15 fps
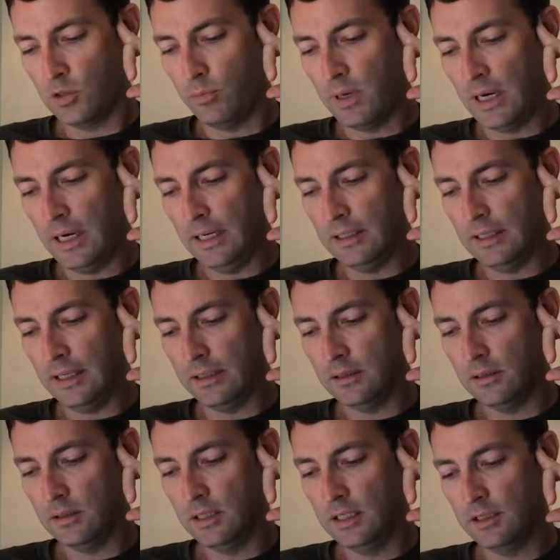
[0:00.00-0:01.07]
buy, like
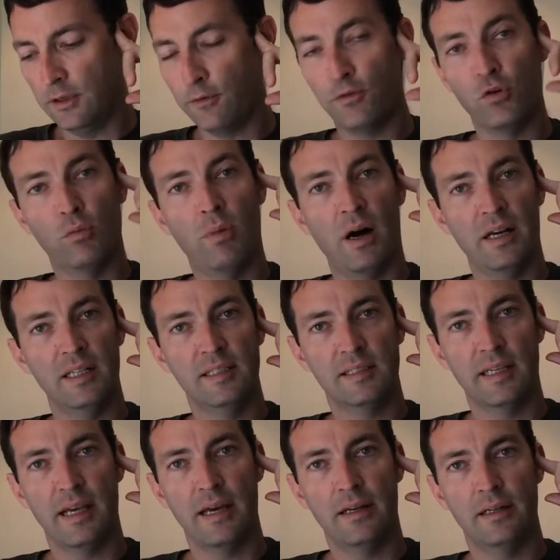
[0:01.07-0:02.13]
get the full body
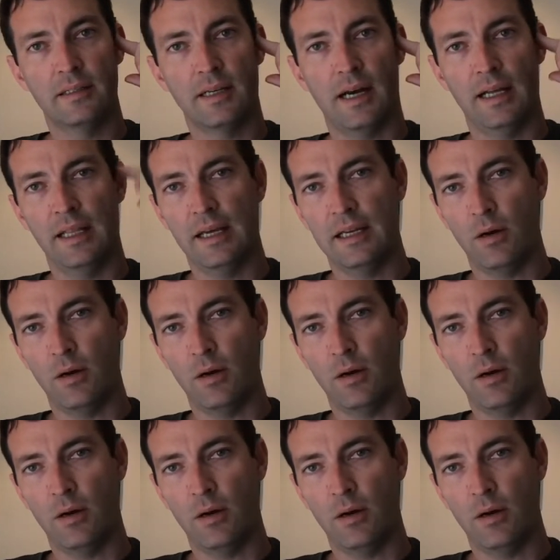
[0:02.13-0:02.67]
scan in Thailand.